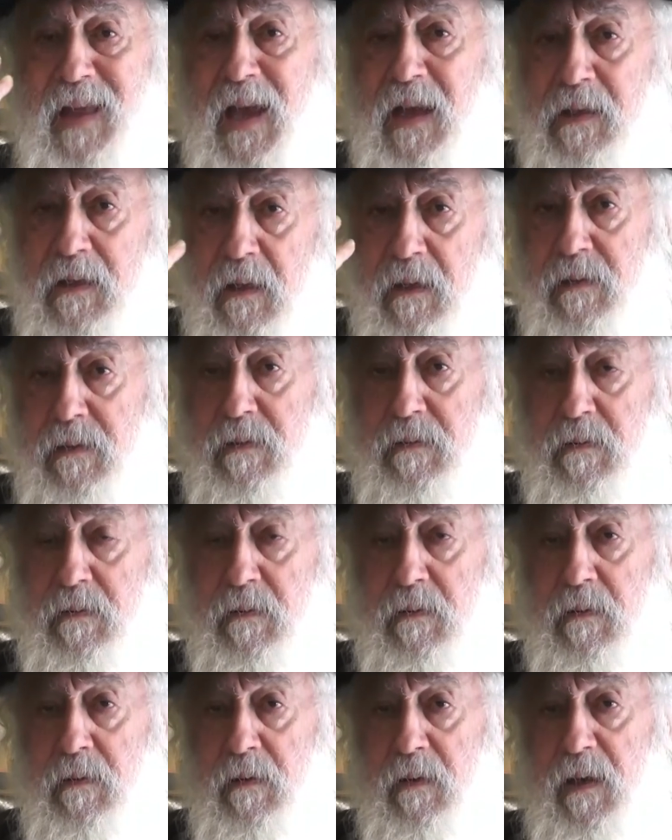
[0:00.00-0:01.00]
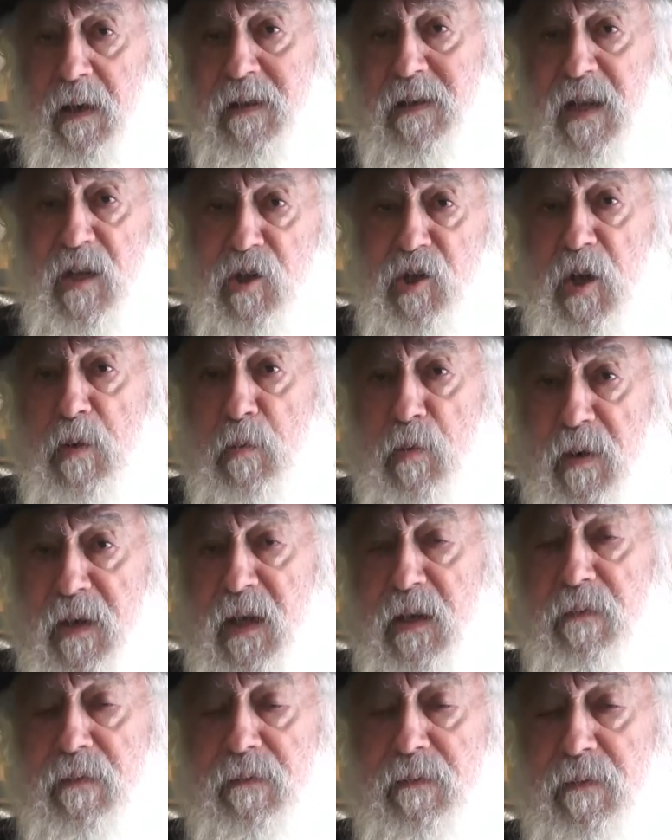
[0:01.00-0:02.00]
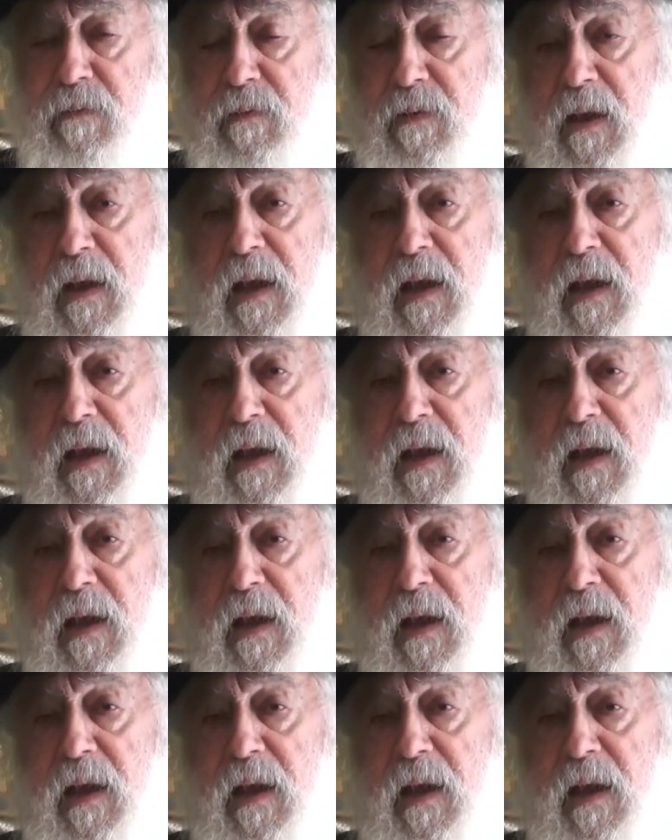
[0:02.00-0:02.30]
titles, it's Hashem who give.